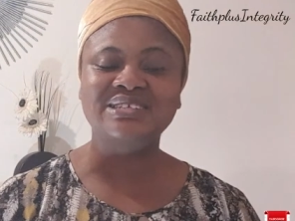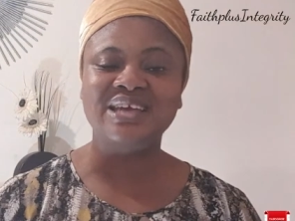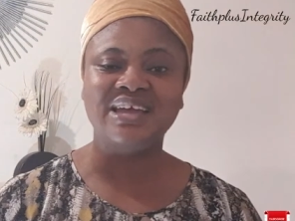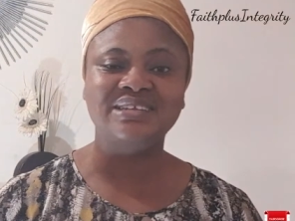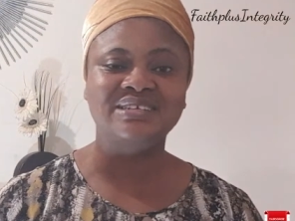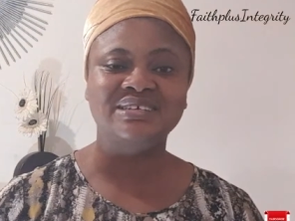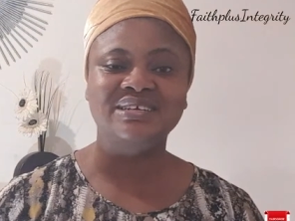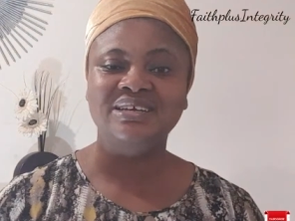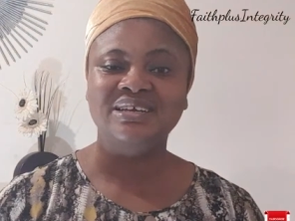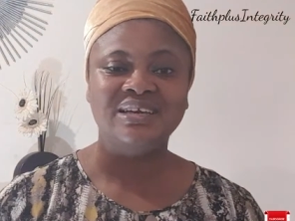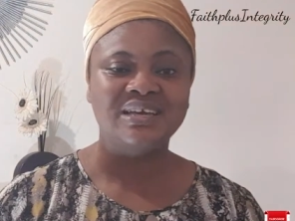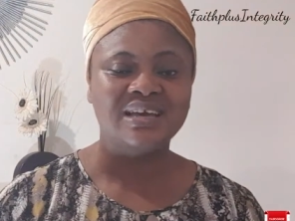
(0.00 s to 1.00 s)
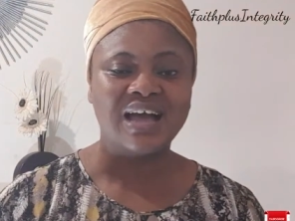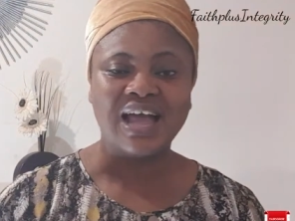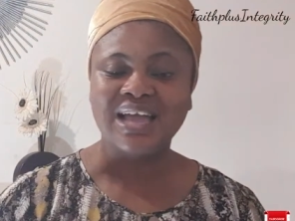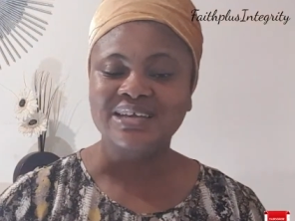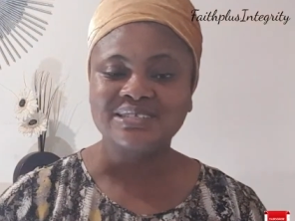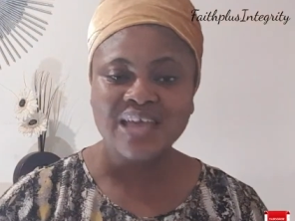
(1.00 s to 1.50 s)
He said,
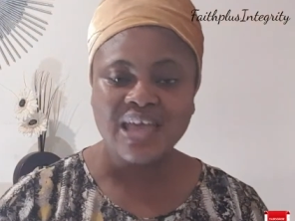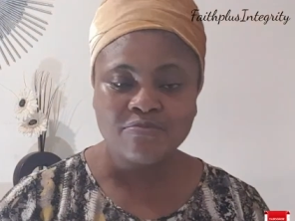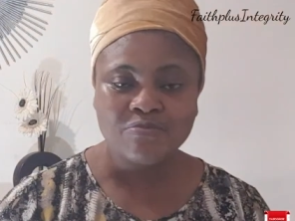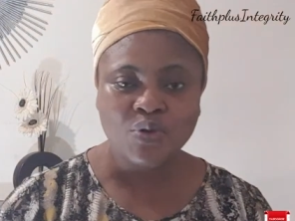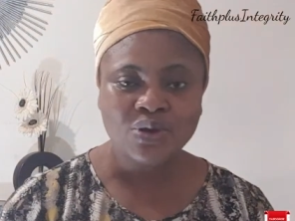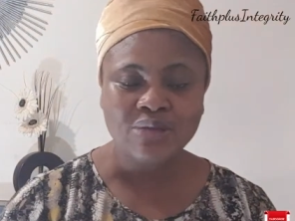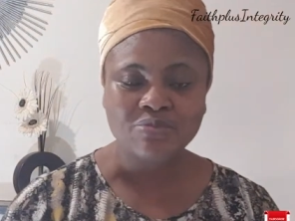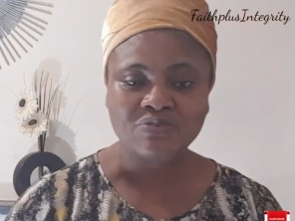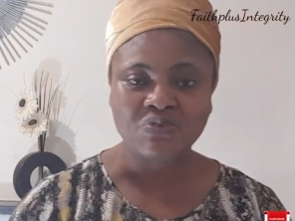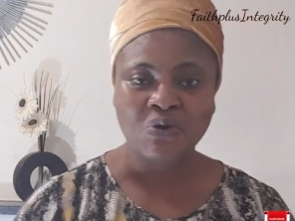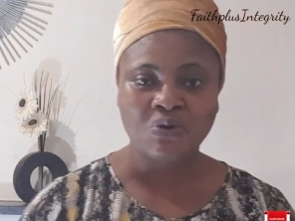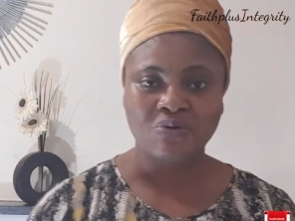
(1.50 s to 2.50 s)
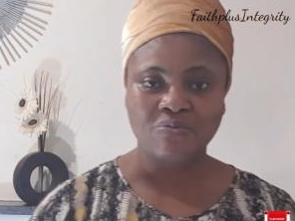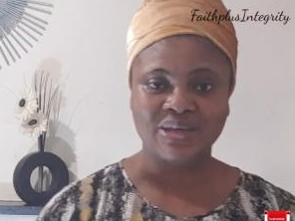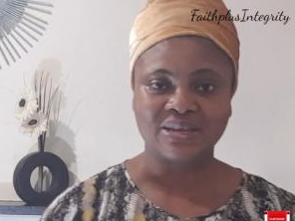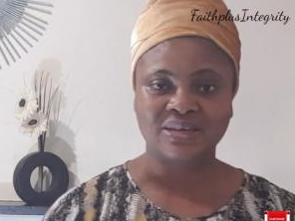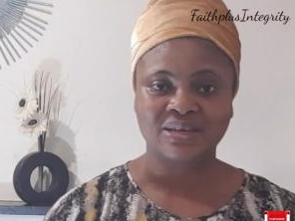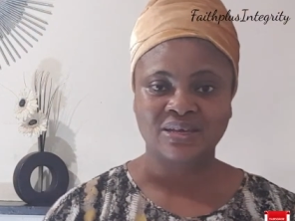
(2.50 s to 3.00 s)
I can say it boldly before all
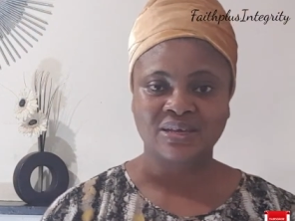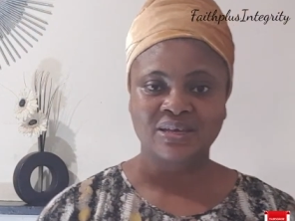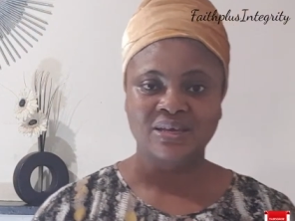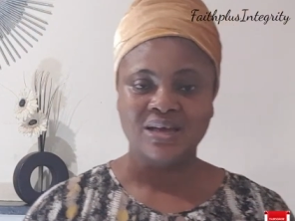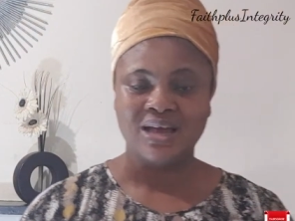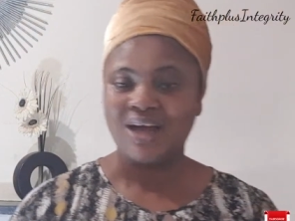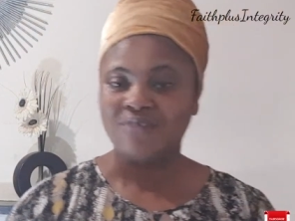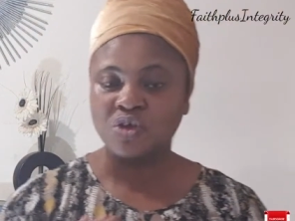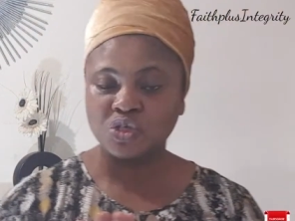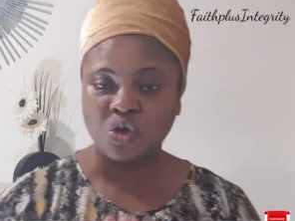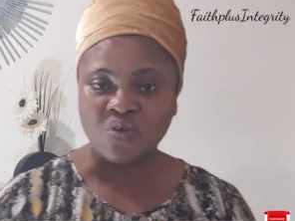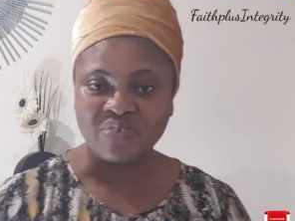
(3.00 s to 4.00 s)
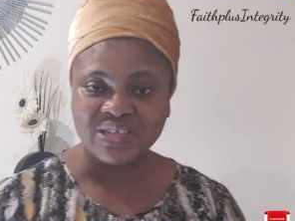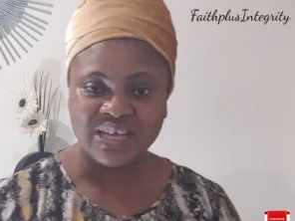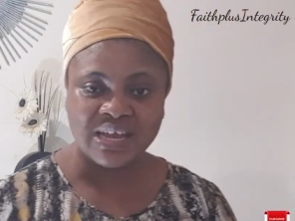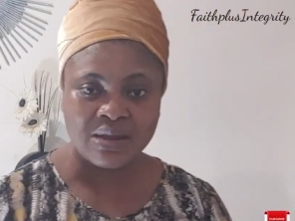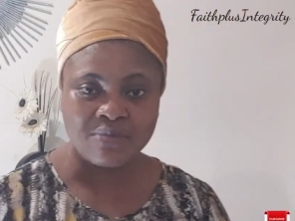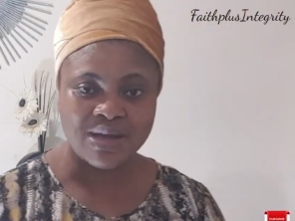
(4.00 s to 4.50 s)
men. I have not
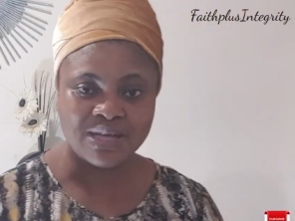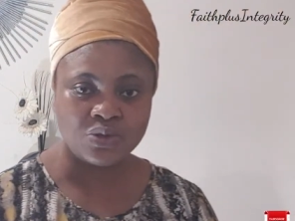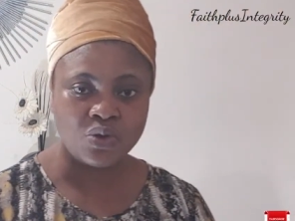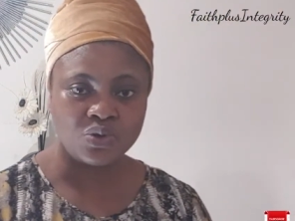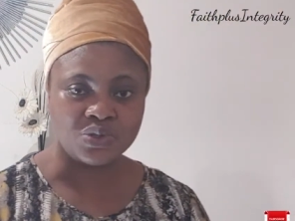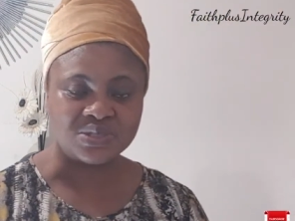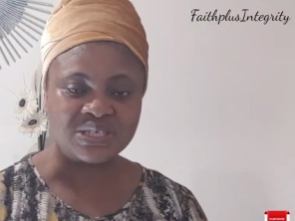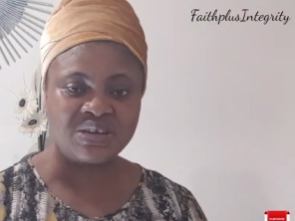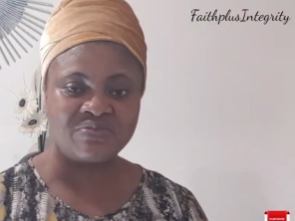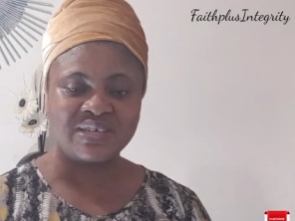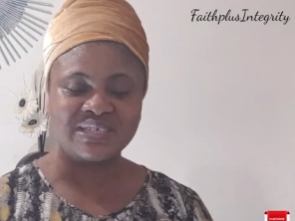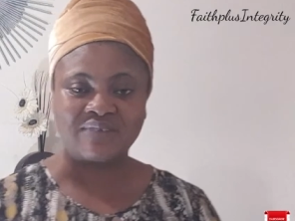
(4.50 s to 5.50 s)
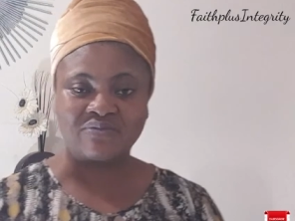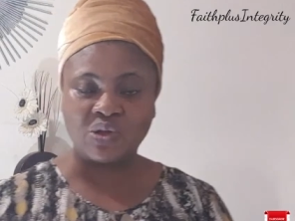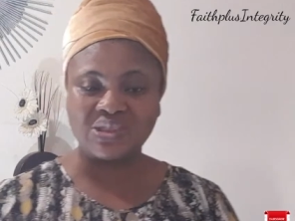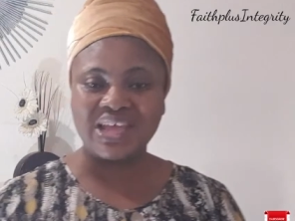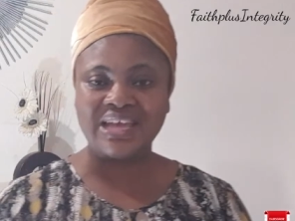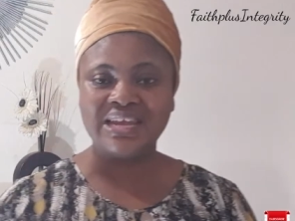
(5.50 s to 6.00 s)
coveted any man's gold or silvers. I have
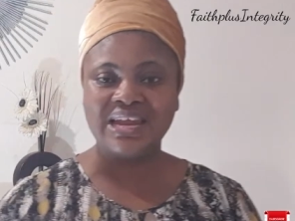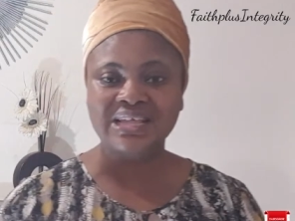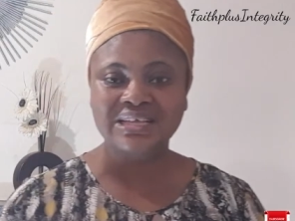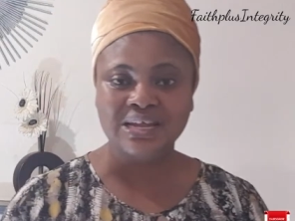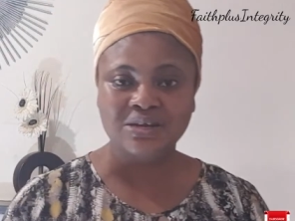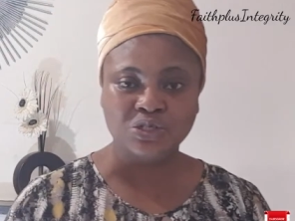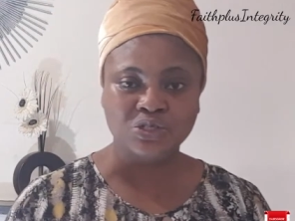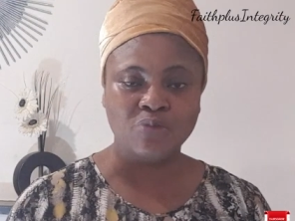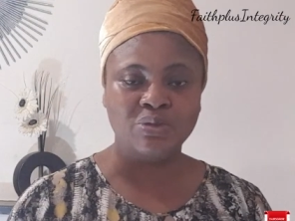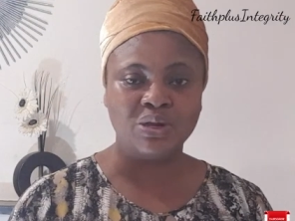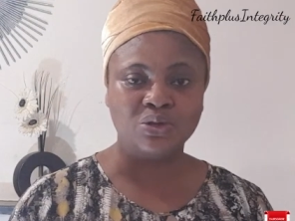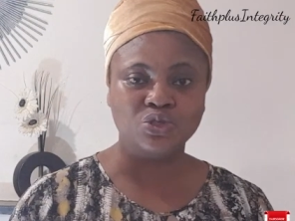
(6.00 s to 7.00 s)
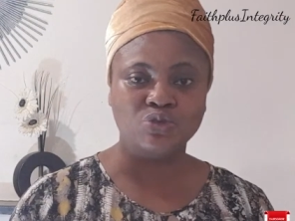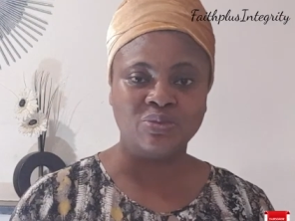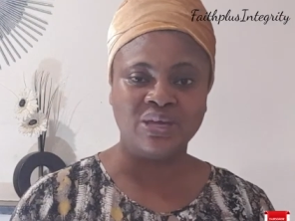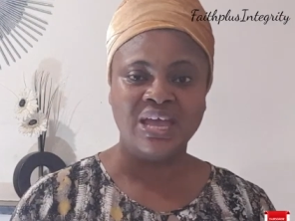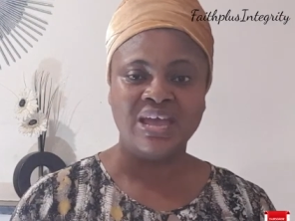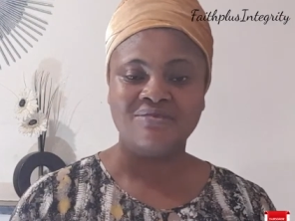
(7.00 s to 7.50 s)
not taken anything that does not belong to
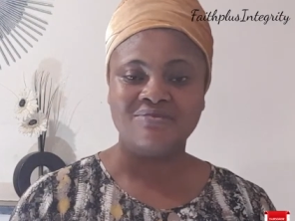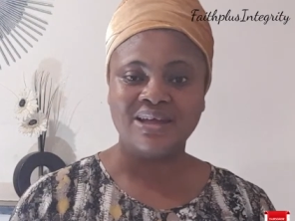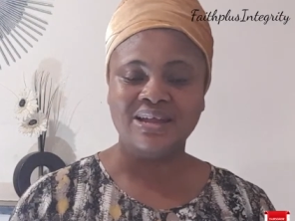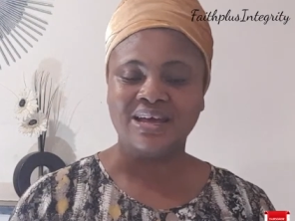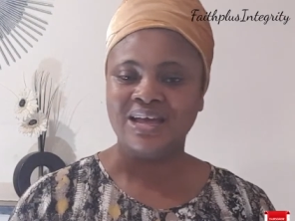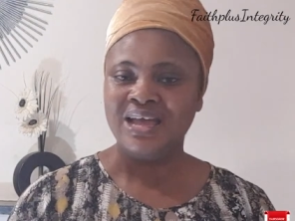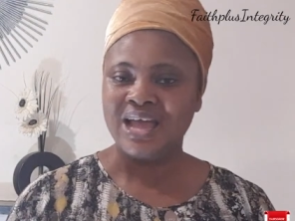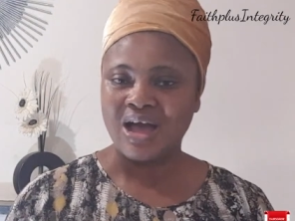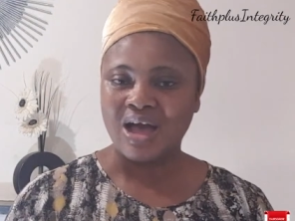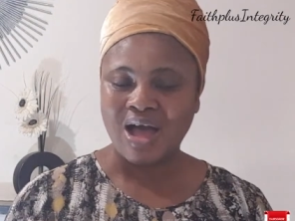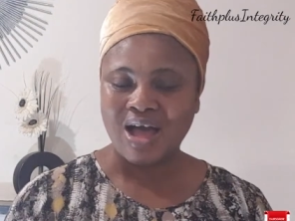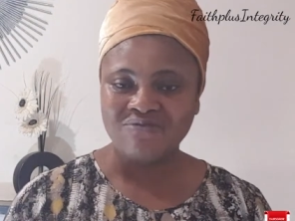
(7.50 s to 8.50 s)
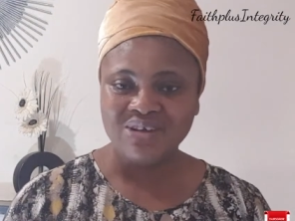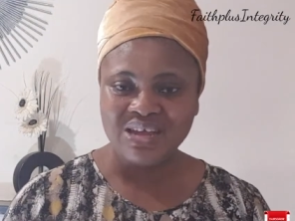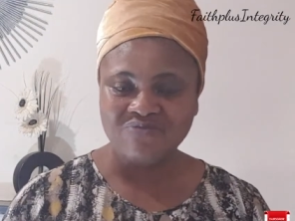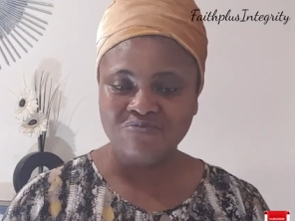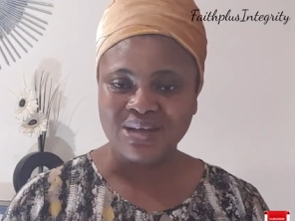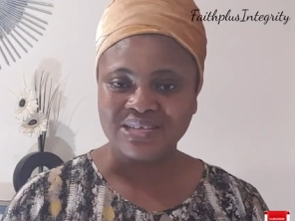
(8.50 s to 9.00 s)
me. Rather, I have
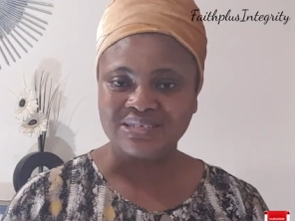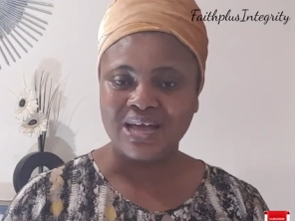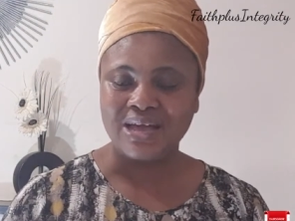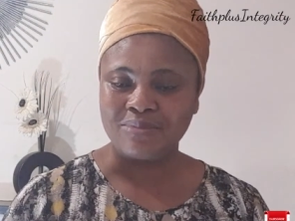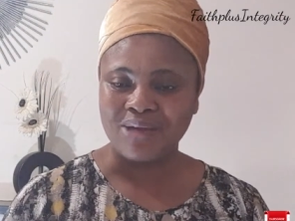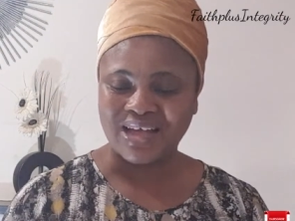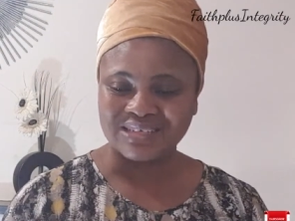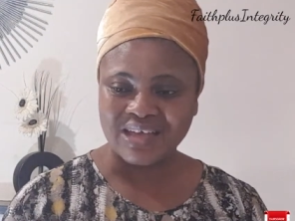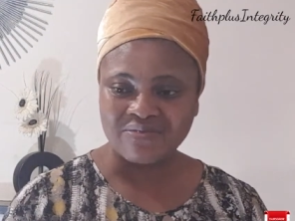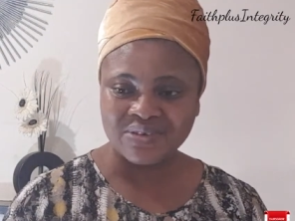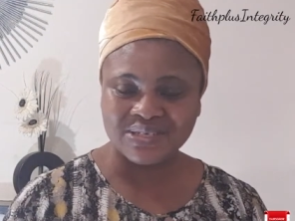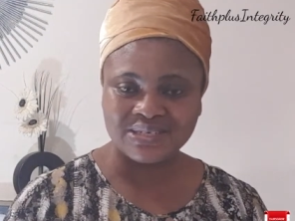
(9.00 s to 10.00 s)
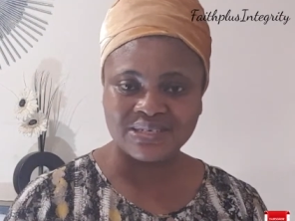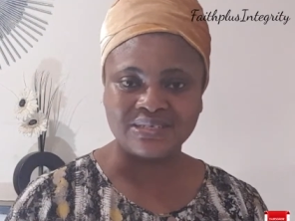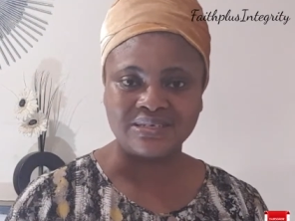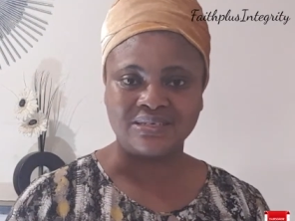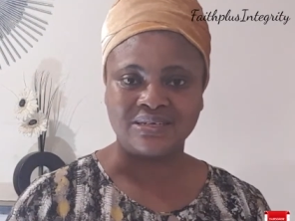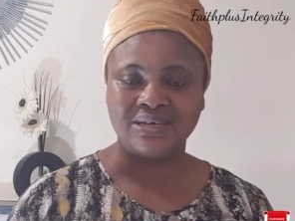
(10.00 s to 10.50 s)
lived my time at every
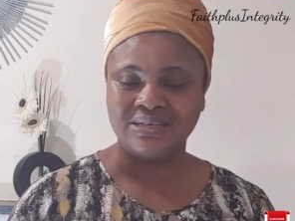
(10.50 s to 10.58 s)
season.